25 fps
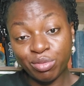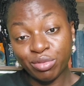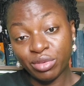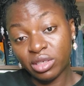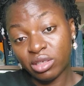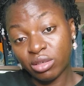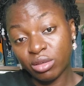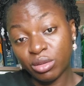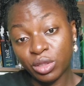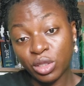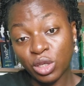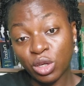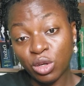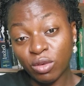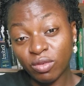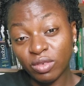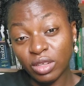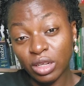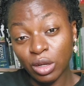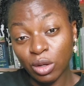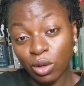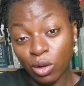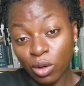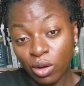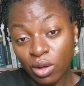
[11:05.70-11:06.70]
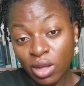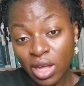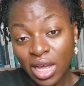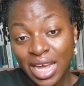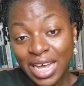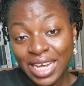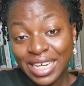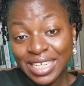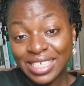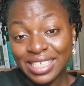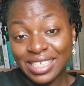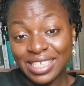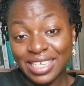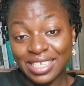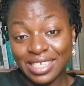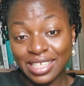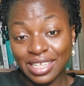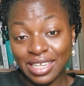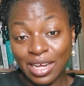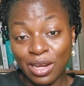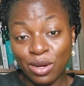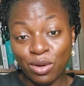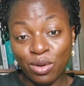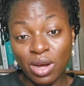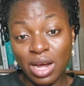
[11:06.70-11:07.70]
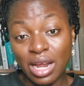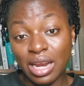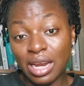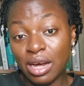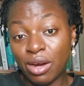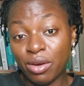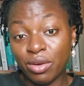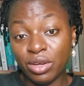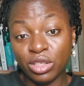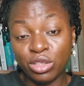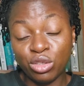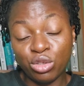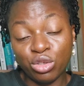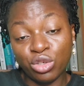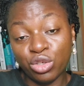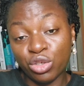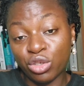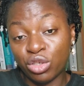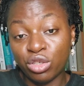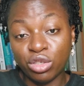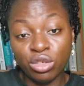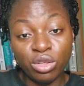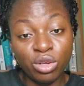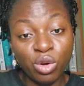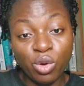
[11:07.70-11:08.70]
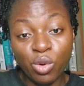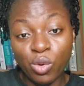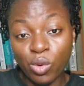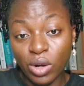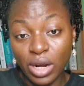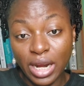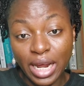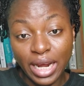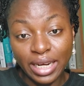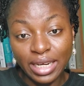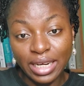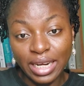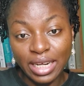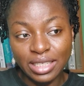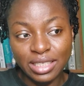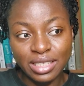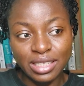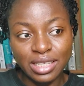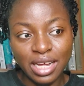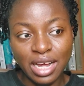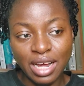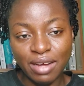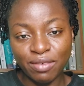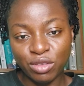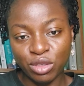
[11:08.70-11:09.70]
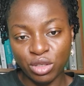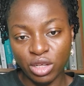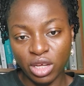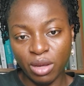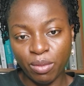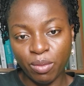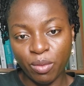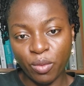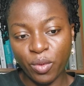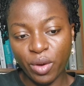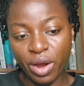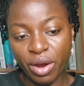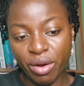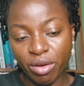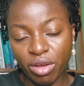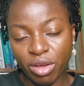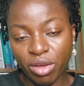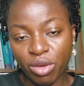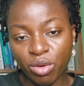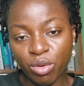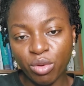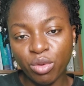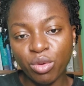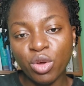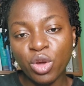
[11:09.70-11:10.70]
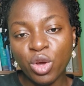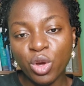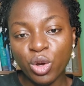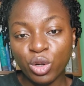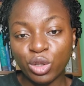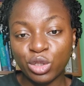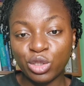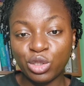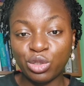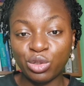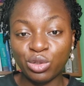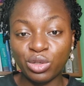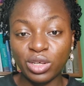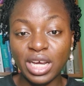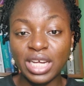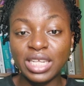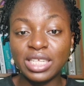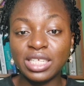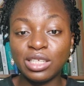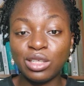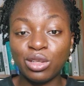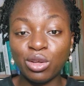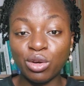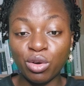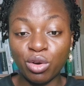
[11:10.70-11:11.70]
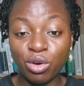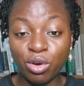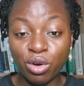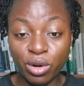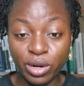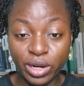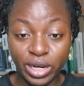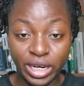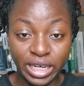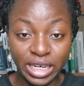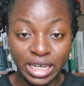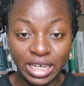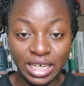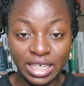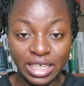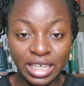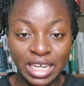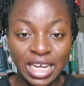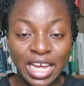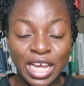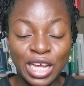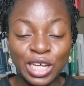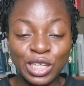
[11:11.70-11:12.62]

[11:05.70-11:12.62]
prescription of the law, CAC cannot allow you to just go like that. They have to keep querying you until you get it done correctly.